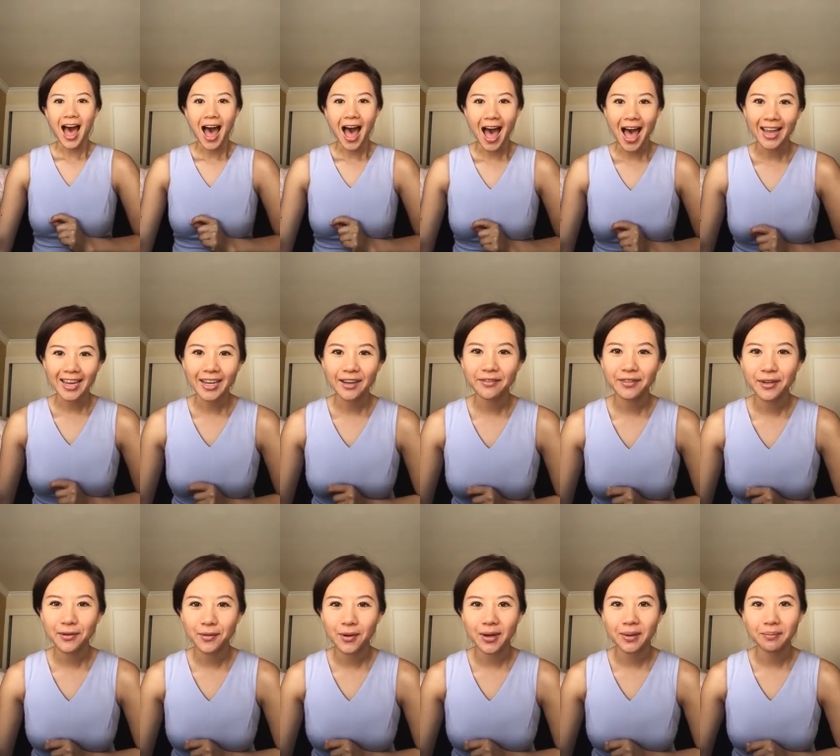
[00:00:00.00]
Hi
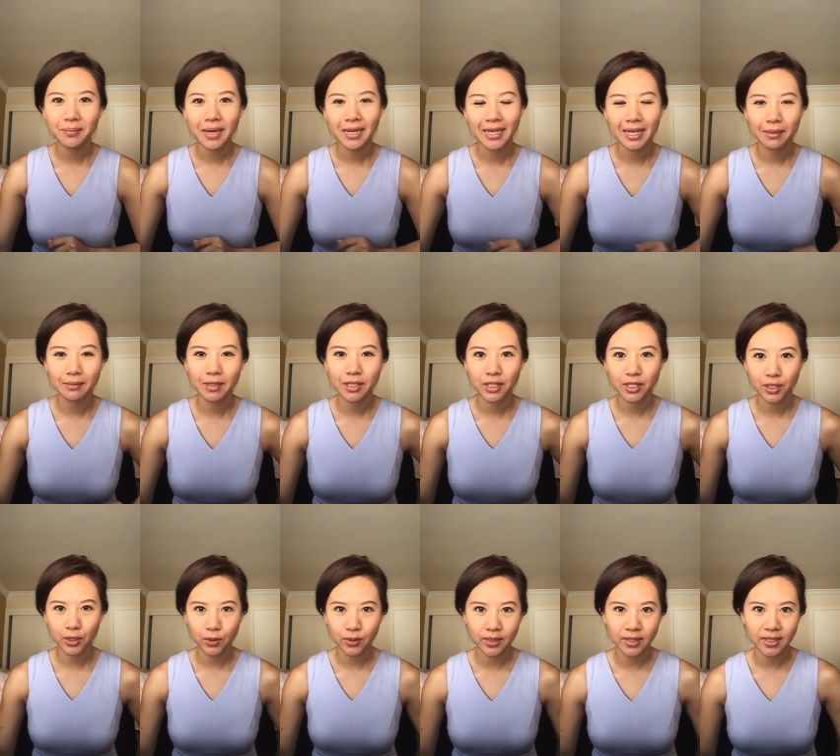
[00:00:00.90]
everyone, my name is
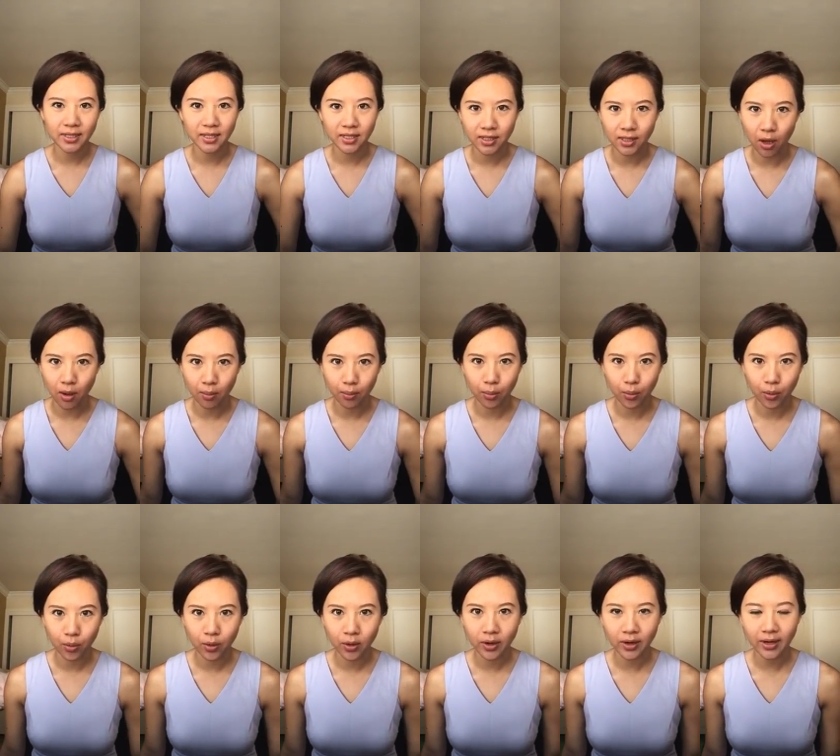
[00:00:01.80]
Susan
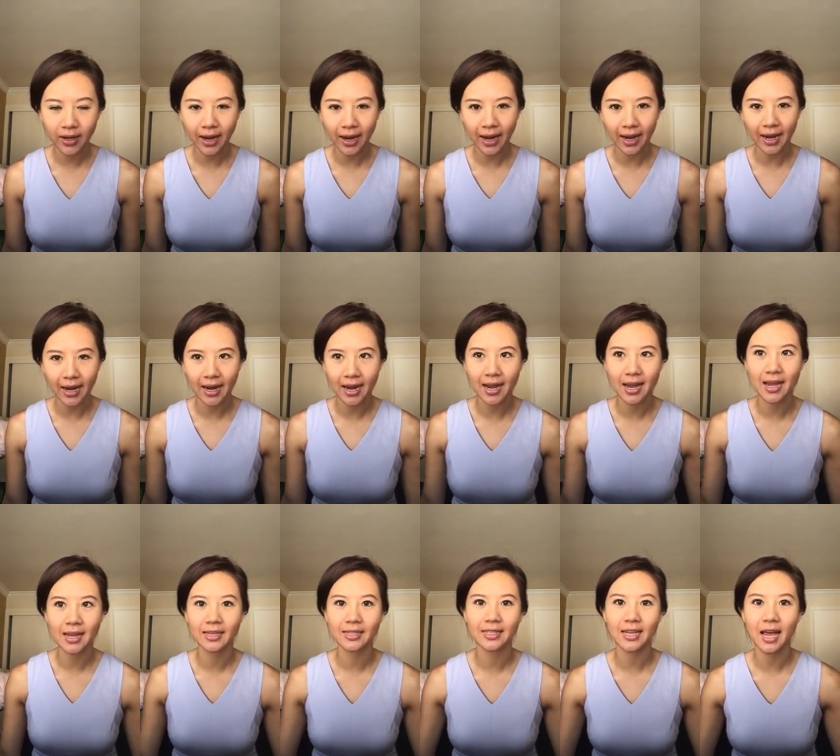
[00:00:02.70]
Sumporn
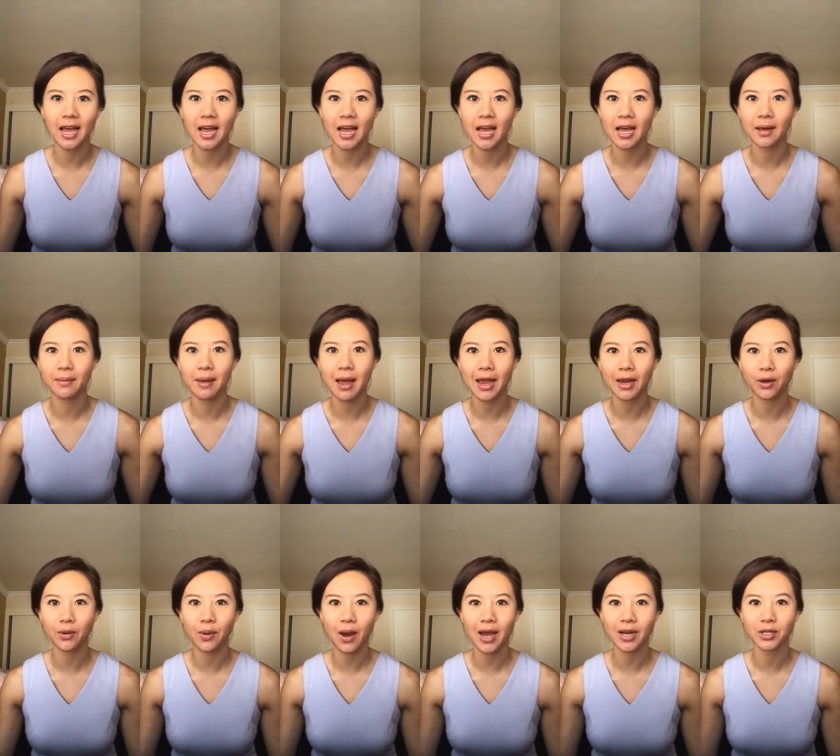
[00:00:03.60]
and um, I
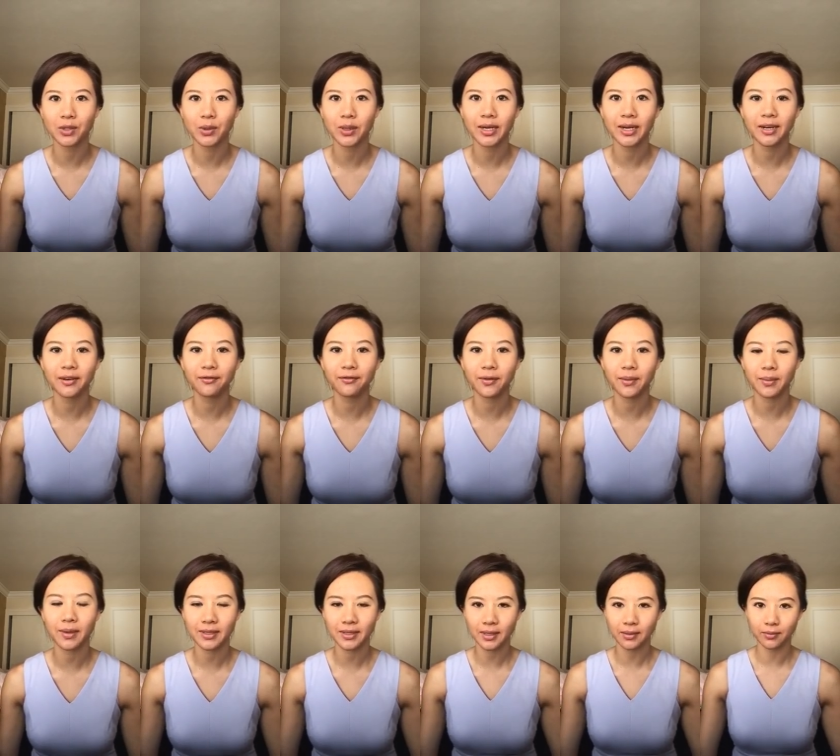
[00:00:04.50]
graduated
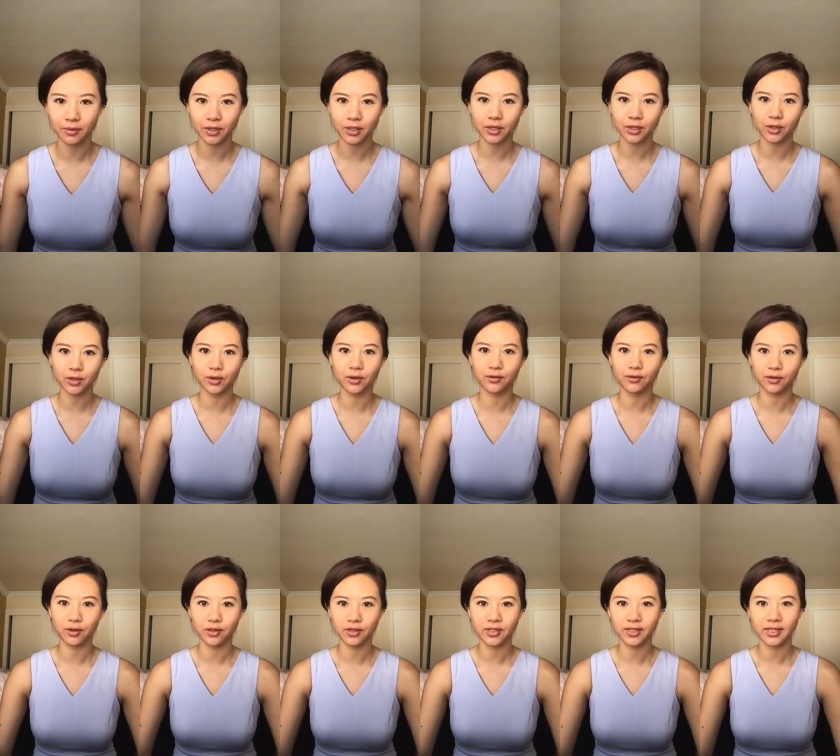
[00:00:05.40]
from Assumption
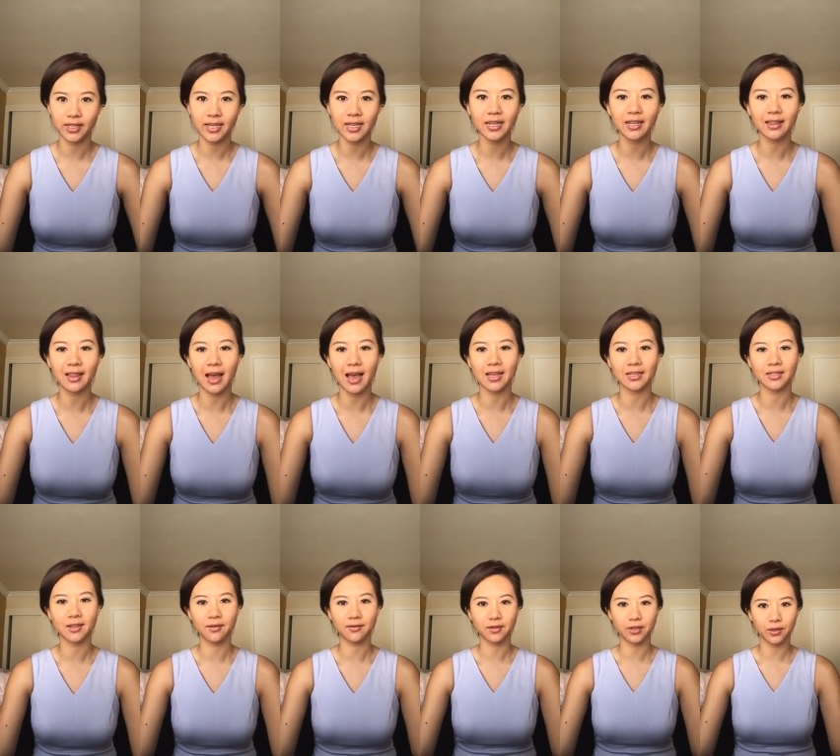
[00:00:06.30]
University,
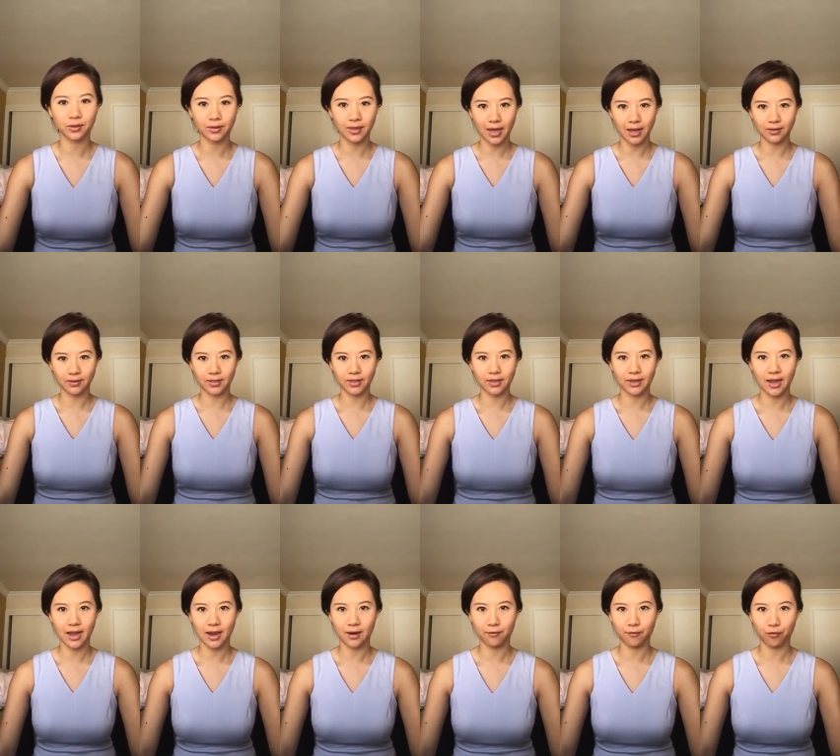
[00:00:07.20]
class of
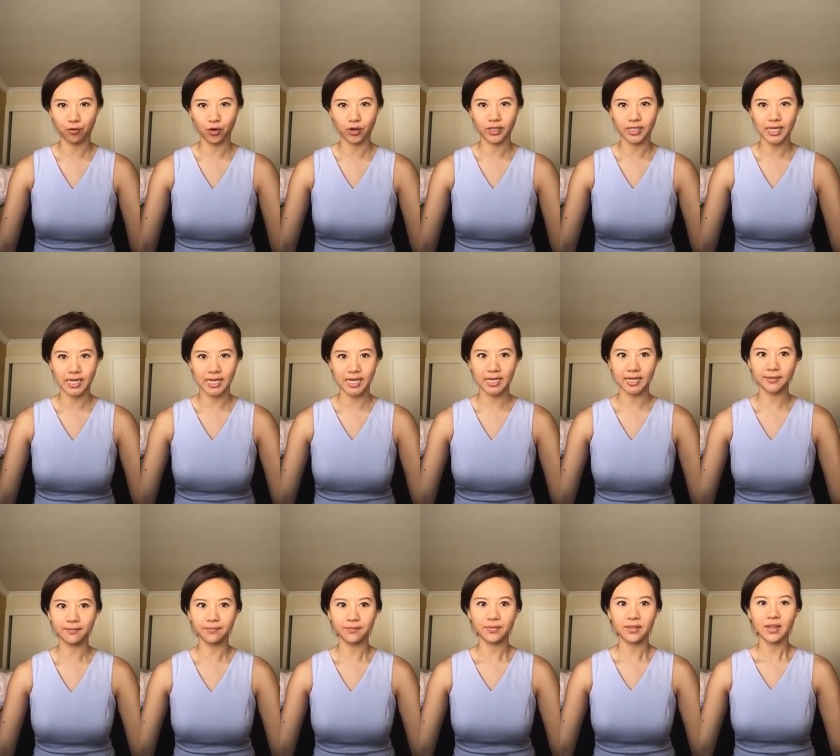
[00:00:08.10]

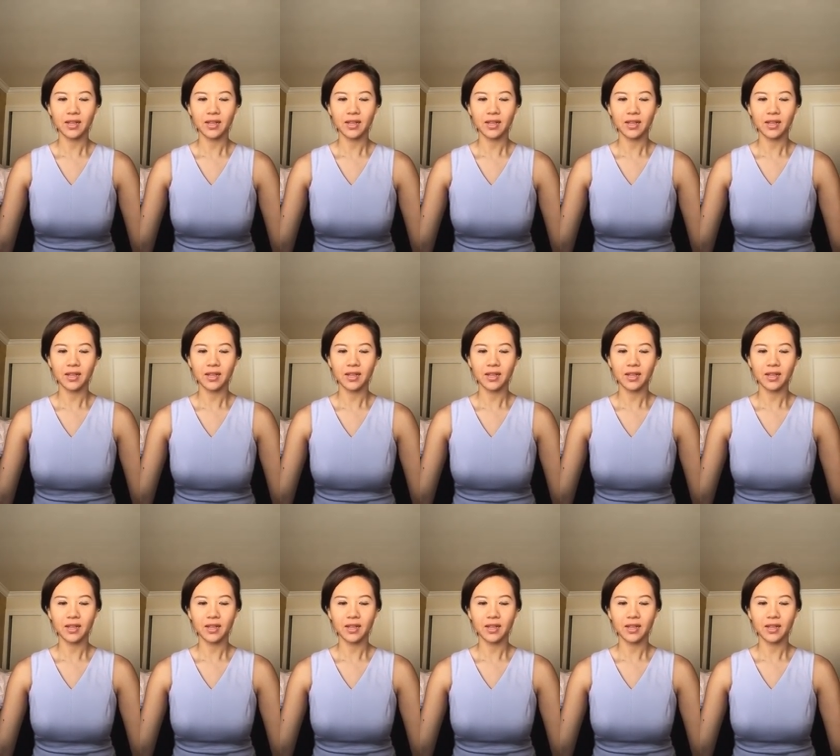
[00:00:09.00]
2014.